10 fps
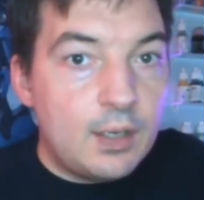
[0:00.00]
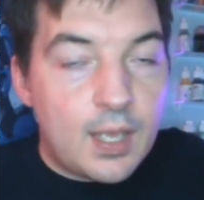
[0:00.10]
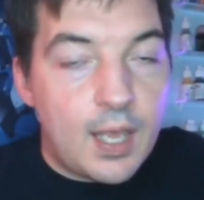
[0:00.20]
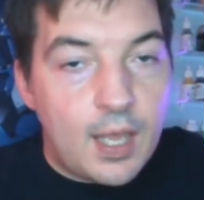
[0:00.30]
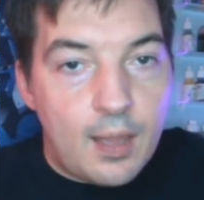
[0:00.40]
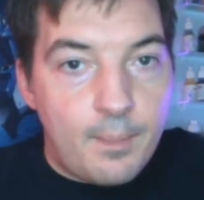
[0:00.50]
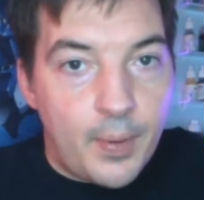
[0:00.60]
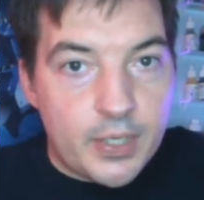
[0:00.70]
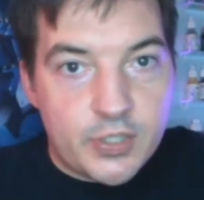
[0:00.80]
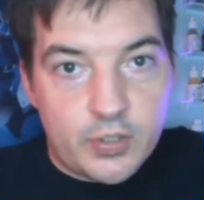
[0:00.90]

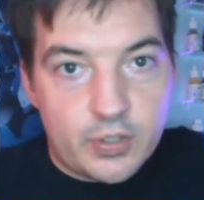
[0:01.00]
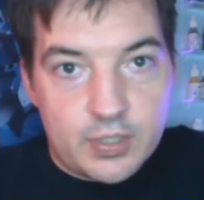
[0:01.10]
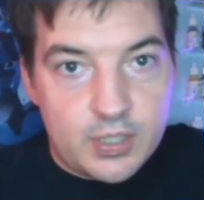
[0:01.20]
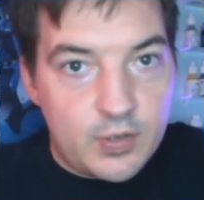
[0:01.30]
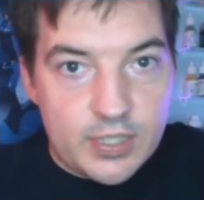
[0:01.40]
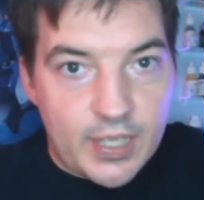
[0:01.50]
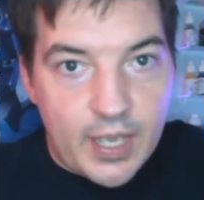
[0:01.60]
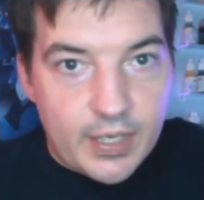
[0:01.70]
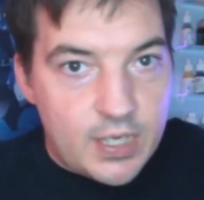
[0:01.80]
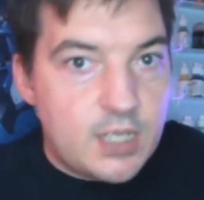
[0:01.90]
Buzzard, you
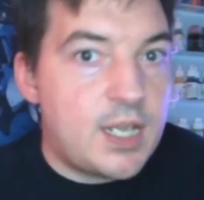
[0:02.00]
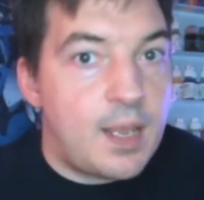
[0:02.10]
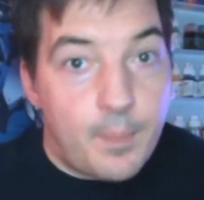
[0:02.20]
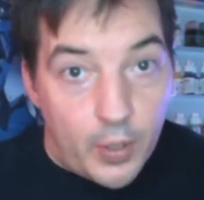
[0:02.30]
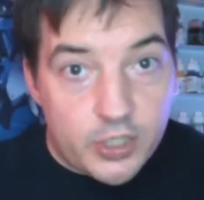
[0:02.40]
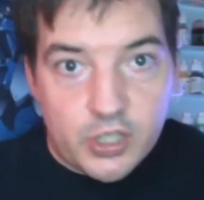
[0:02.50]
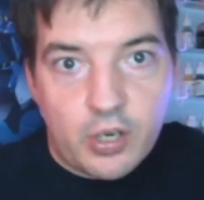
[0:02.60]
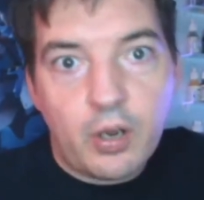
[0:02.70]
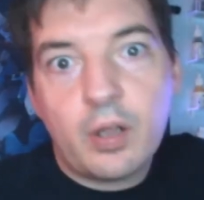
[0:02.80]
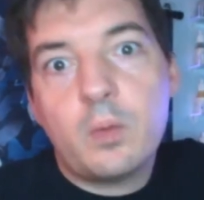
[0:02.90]
decided to take
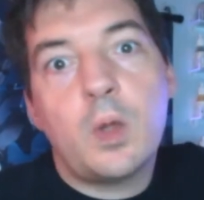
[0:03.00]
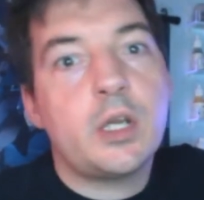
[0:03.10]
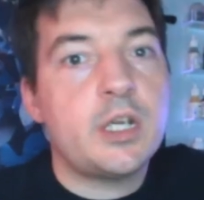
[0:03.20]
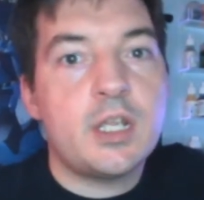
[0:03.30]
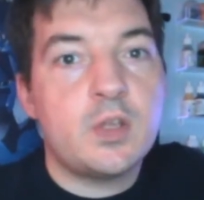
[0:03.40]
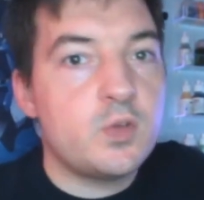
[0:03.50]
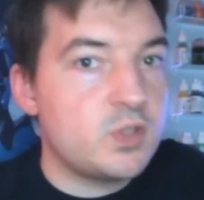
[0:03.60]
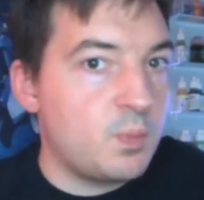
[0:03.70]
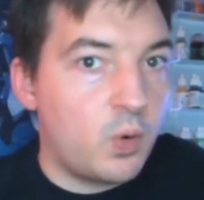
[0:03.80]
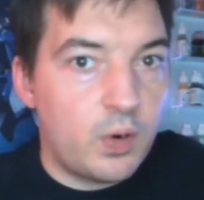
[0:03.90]
Butcher and wanted to
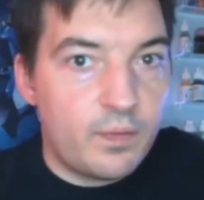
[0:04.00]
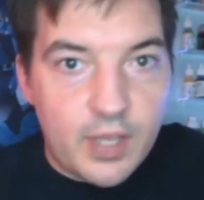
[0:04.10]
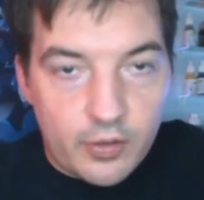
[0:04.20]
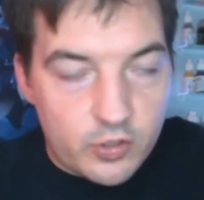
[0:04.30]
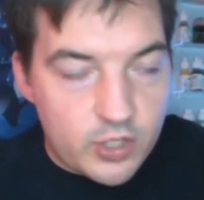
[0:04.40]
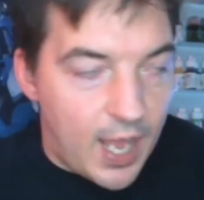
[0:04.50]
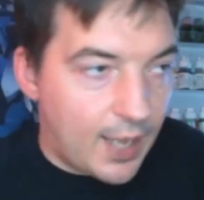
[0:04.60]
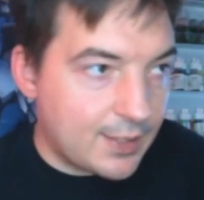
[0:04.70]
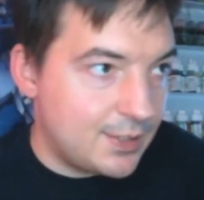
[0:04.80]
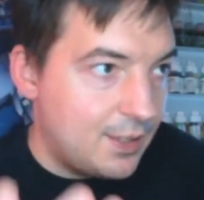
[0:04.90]
use more of the other
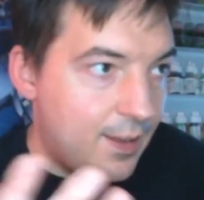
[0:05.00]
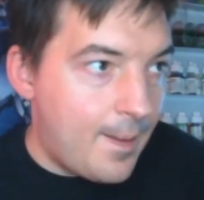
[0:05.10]
jacks.